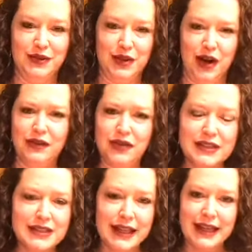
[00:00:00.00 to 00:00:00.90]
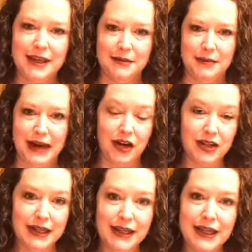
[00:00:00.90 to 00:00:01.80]
conference thing in
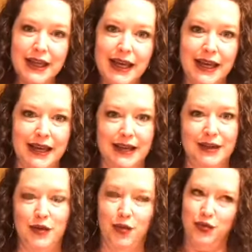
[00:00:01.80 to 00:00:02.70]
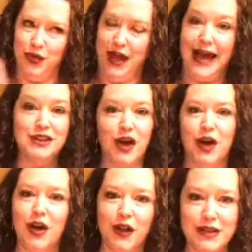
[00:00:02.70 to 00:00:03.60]
Maryland and got
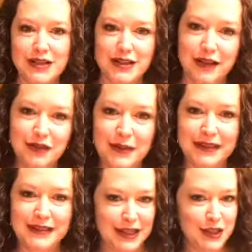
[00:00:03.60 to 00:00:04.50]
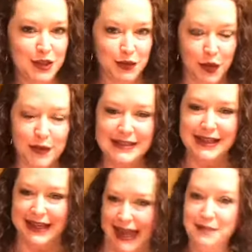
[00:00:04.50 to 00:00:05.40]
taught all this stuff about teaching aerobics
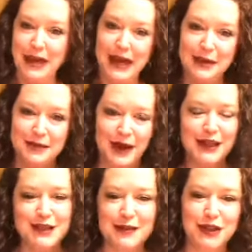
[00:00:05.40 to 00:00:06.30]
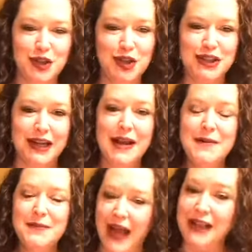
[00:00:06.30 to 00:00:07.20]
and I came back and brought it to my church and
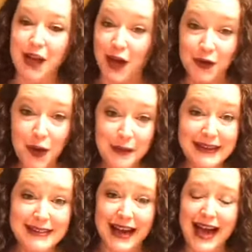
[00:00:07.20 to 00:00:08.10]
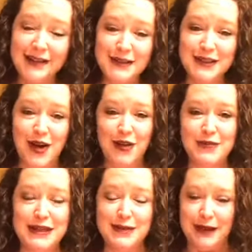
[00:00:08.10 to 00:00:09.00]
I taught aerobics and I was all
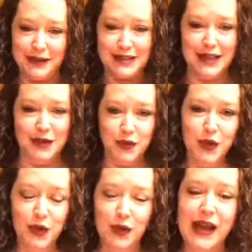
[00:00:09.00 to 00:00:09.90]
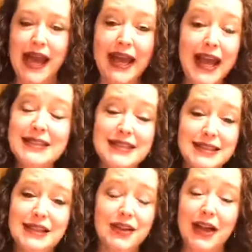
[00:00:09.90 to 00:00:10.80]
Miss Bouncy and woohoo and I
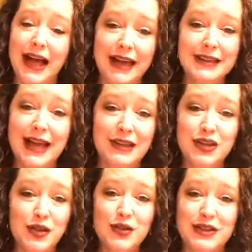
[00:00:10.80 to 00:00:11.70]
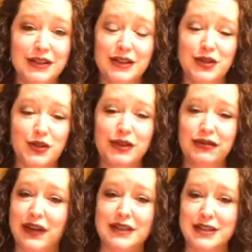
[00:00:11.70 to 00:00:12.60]
still, I, I do still enjoy
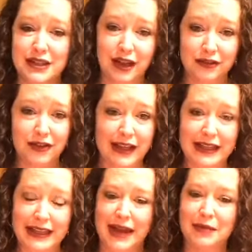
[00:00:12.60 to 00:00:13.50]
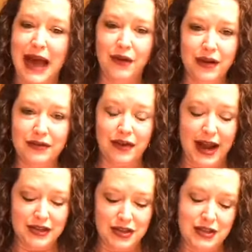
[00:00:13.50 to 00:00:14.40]
fun stuff like that. However,
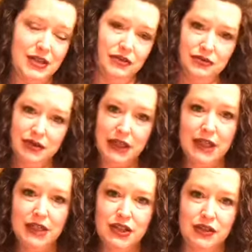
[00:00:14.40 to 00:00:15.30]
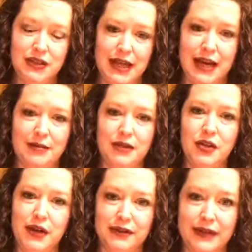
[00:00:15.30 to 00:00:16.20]
I just don't choose to get up and
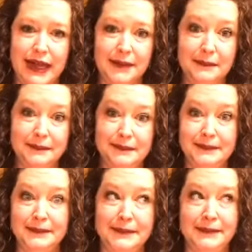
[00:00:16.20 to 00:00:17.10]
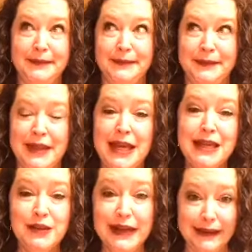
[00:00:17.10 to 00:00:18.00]
do it every day.
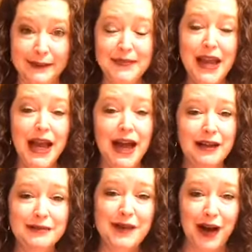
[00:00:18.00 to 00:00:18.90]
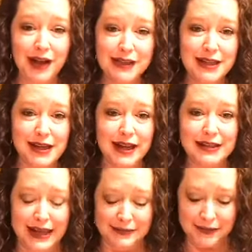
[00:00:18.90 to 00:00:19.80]
So anyway, um, on to the
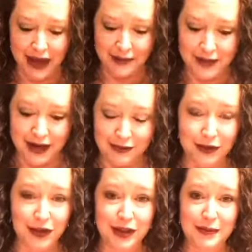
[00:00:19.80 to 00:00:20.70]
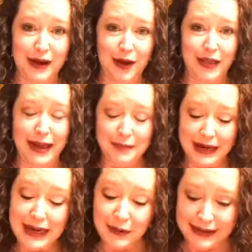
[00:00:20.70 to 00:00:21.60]
next thing. I'm not real good about all that,
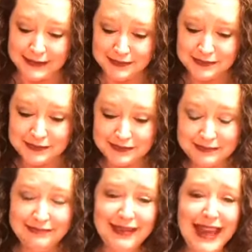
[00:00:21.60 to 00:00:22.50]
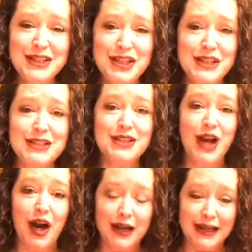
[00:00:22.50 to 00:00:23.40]
but anyways, as
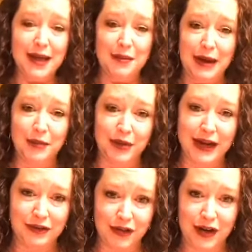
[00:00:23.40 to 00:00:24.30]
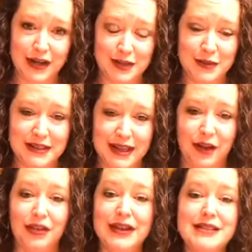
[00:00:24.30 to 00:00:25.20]
she's talking about praying for our husband's
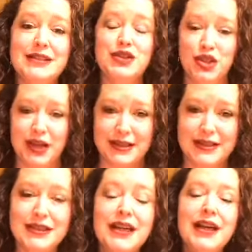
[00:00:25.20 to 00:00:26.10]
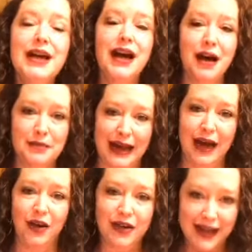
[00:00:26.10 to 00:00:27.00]
health, it isn't just
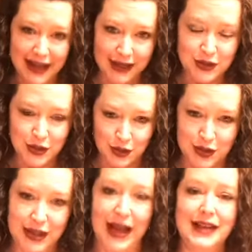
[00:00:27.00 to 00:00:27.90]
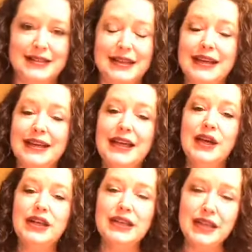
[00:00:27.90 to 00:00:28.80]
about exercise. It
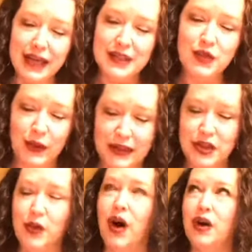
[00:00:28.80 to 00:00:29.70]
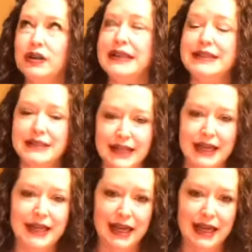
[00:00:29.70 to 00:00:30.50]
yes, we do all need to take